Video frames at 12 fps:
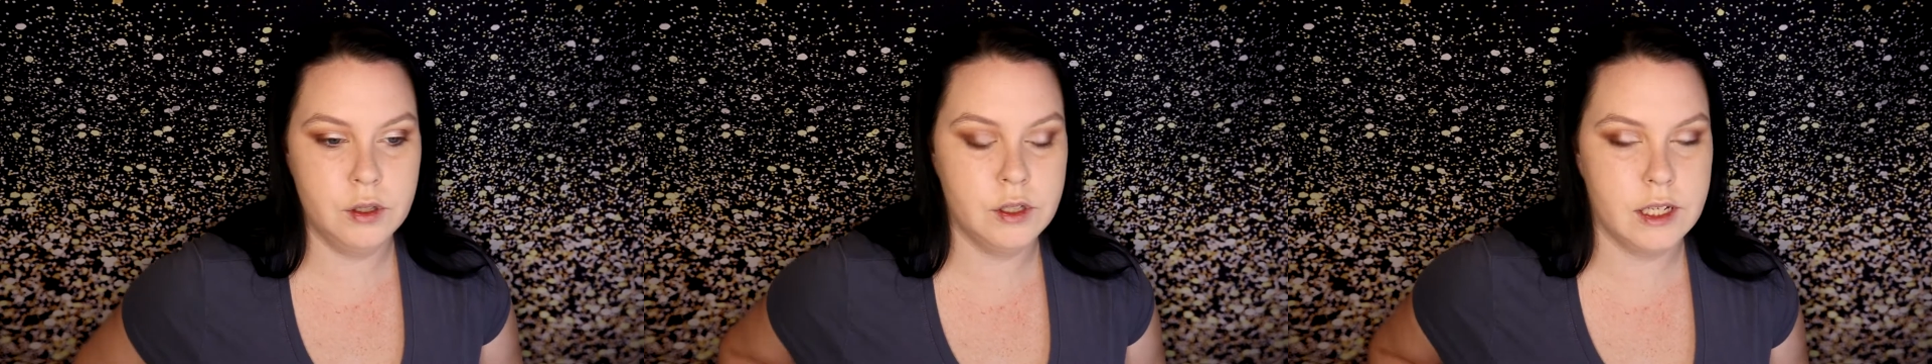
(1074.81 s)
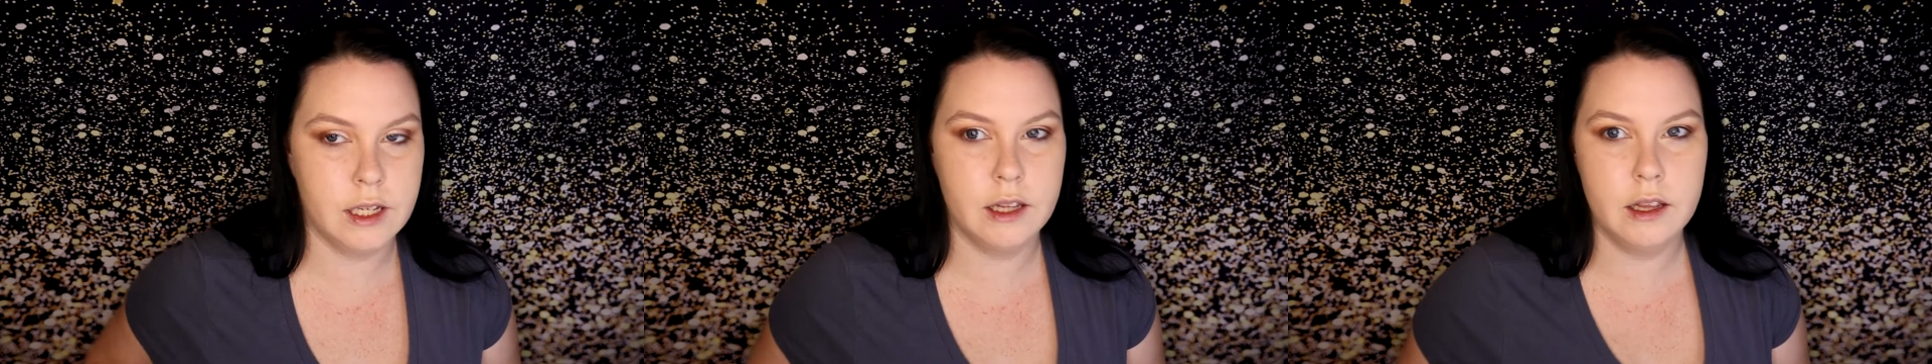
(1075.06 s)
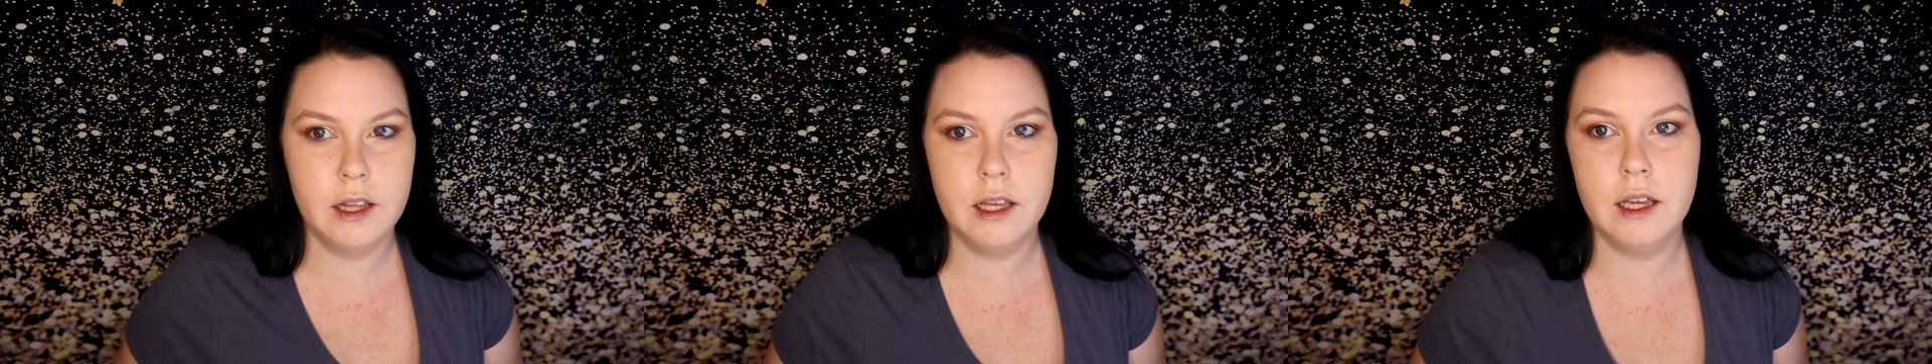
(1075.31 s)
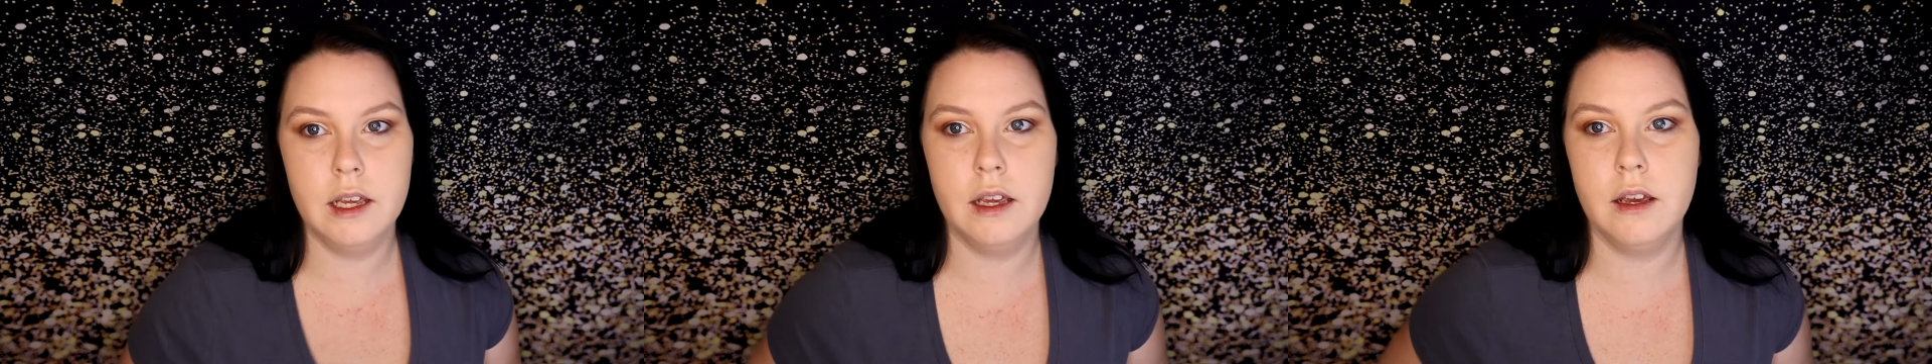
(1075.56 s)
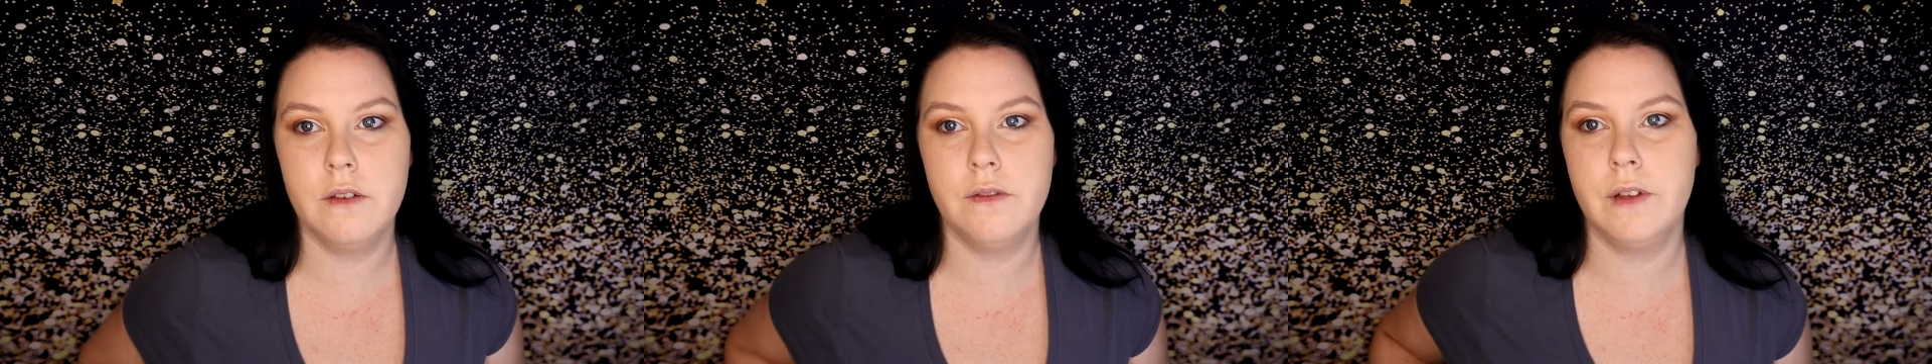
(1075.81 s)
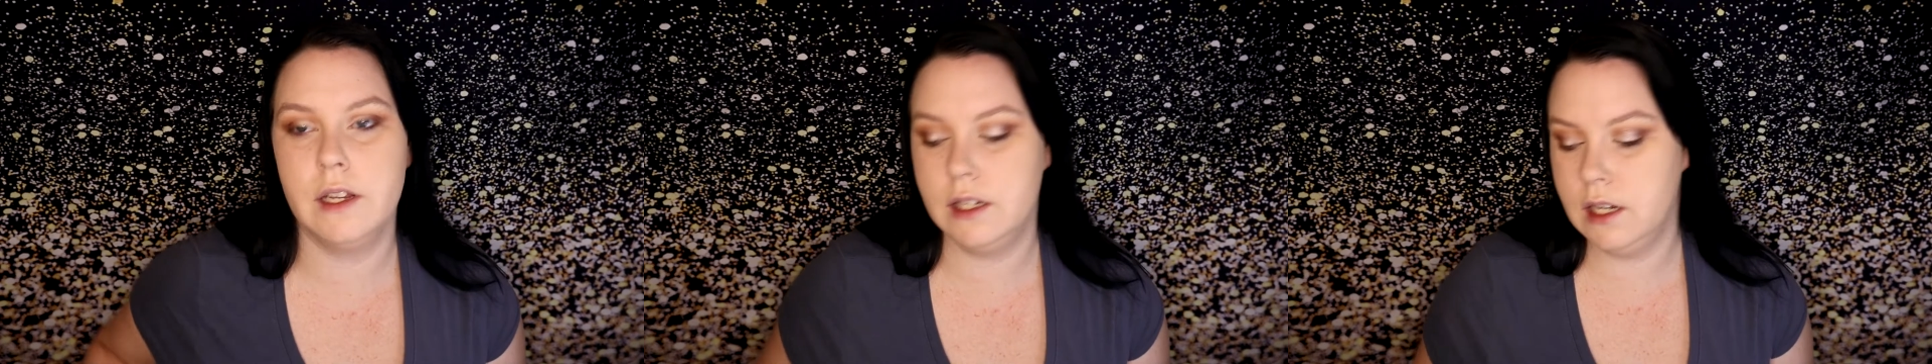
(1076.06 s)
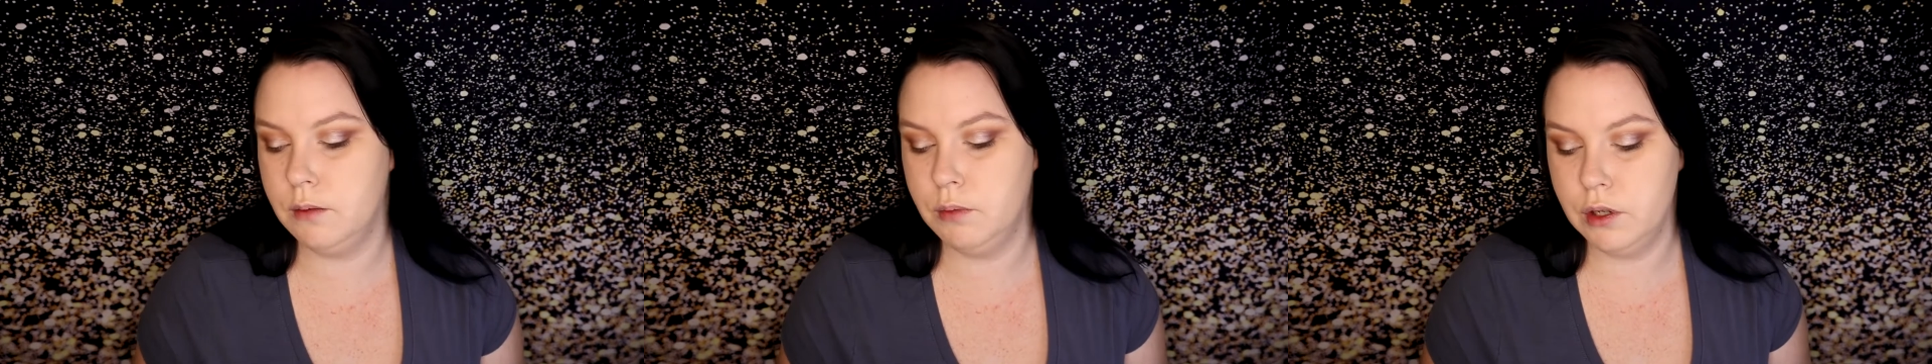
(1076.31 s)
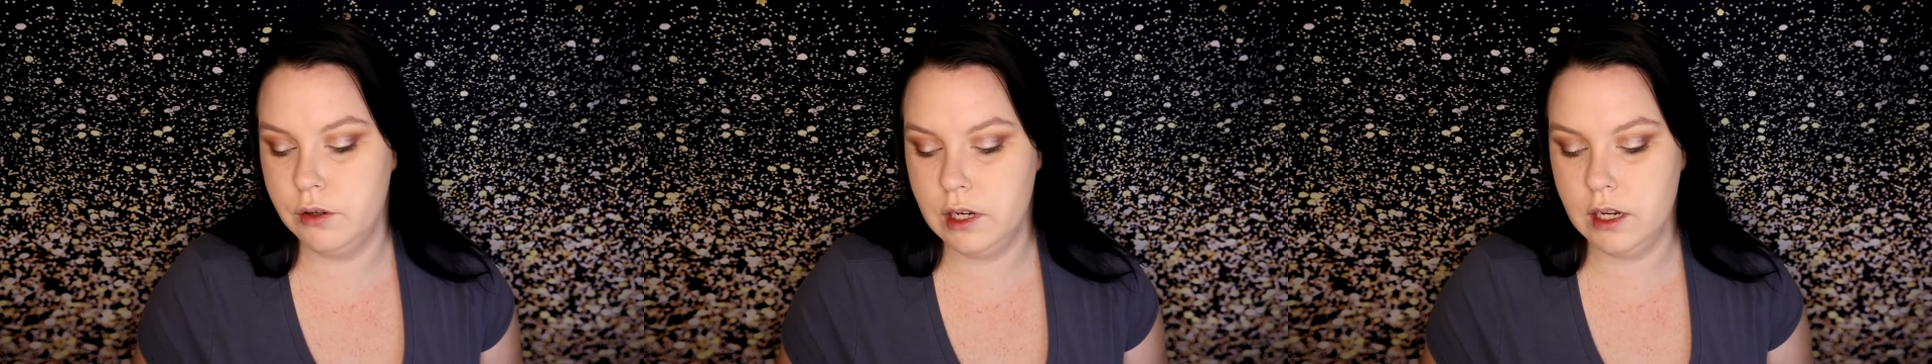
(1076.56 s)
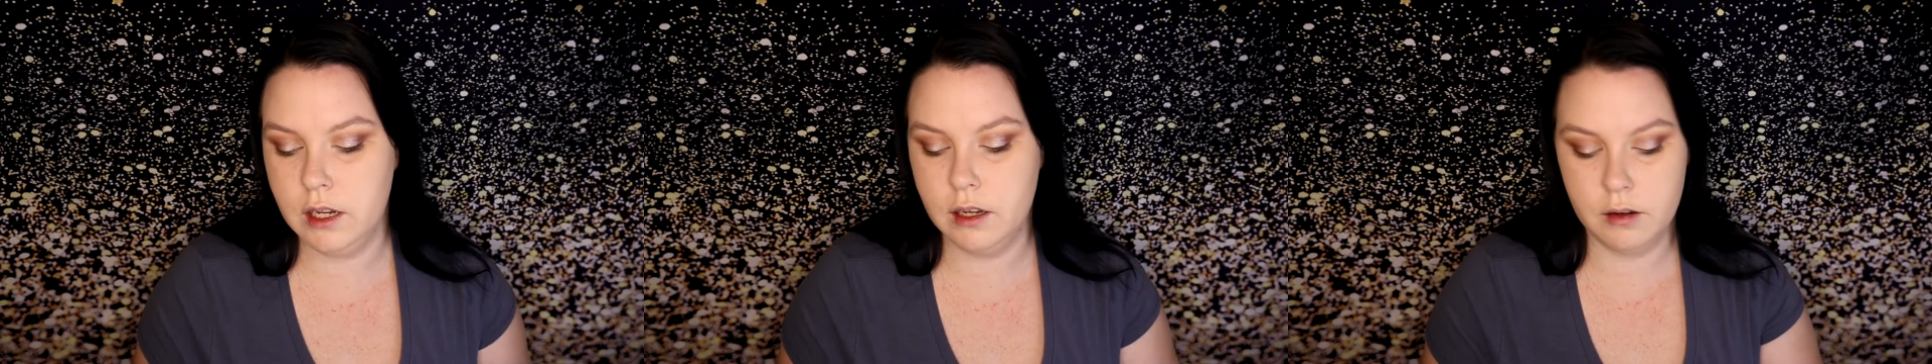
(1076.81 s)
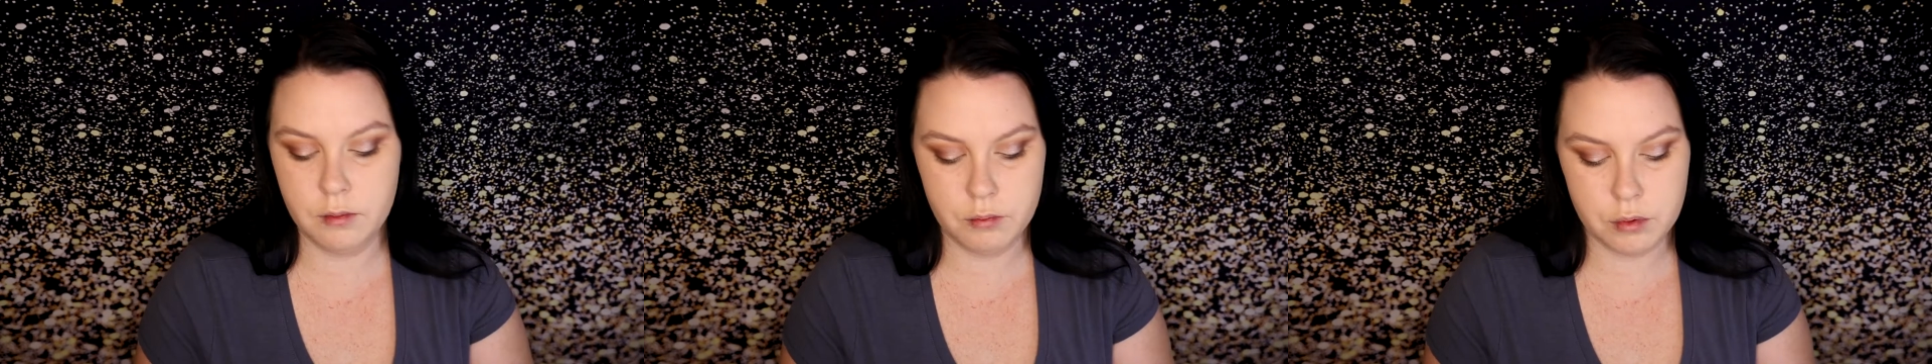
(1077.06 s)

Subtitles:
using the Fenty Beauty